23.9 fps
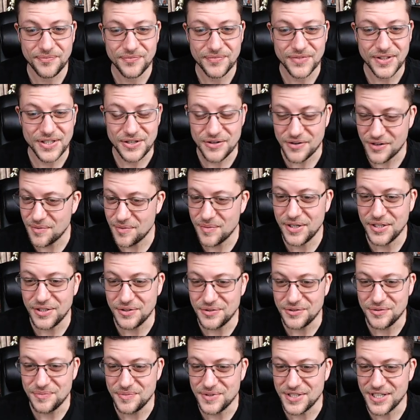here on my
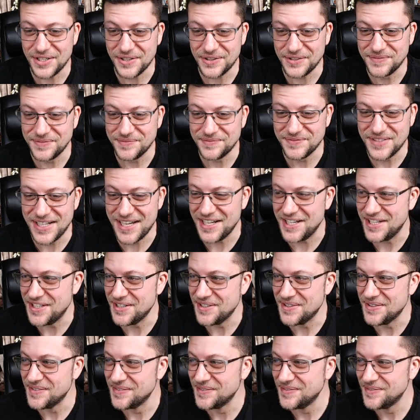YouTube channel. Thank you.